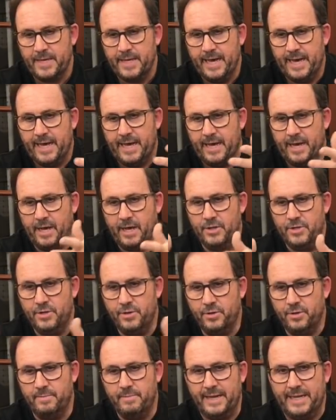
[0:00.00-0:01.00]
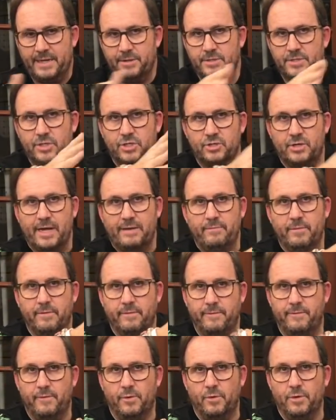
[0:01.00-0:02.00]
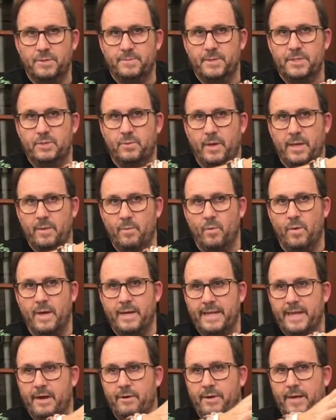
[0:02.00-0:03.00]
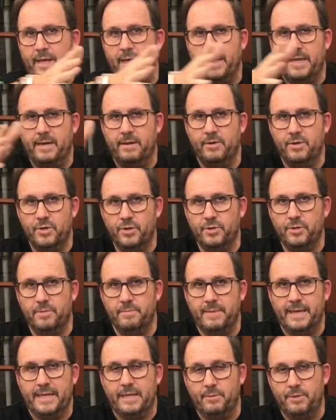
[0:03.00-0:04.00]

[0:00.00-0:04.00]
A Newton meter is the travel of a force between one area in a Newton meter,